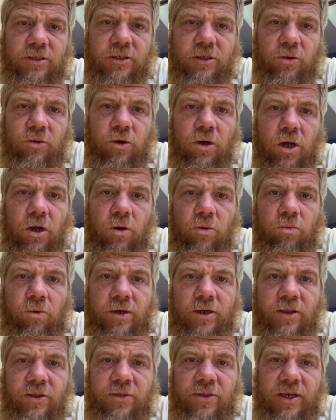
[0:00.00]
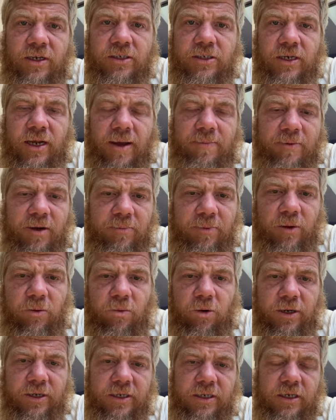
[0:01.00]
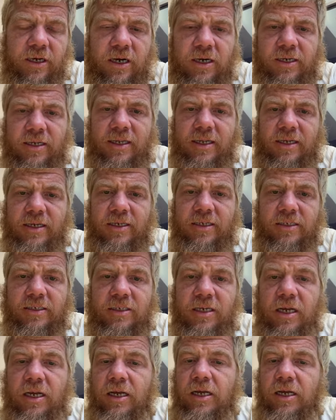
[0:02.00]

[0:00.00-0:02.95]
So one of the things that I'm going to be working on is,